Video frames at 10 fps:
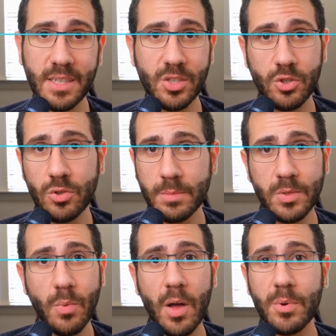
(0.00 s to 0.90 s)
and
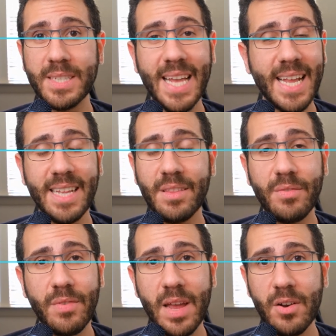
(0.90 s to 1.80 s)
zooms while retaining the
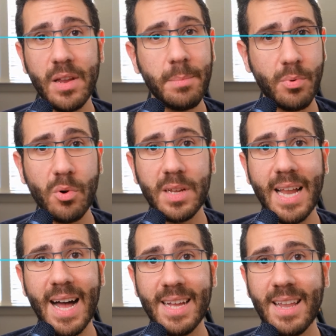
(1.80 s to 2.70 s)
very important
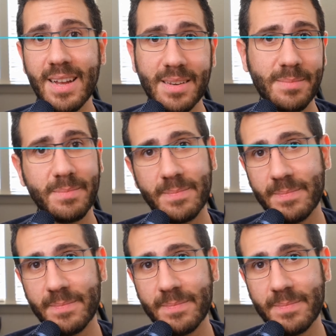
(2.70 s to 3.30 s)
eye line.